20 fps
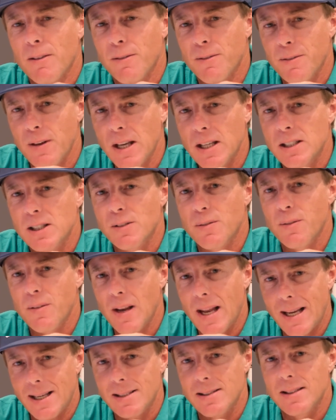face
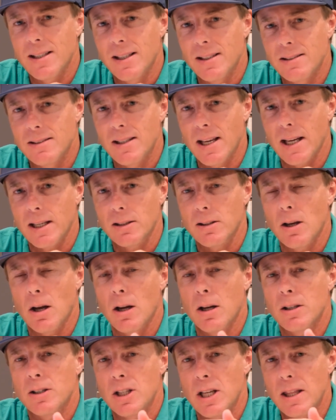flexing
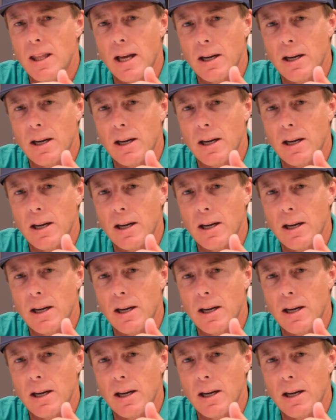technology,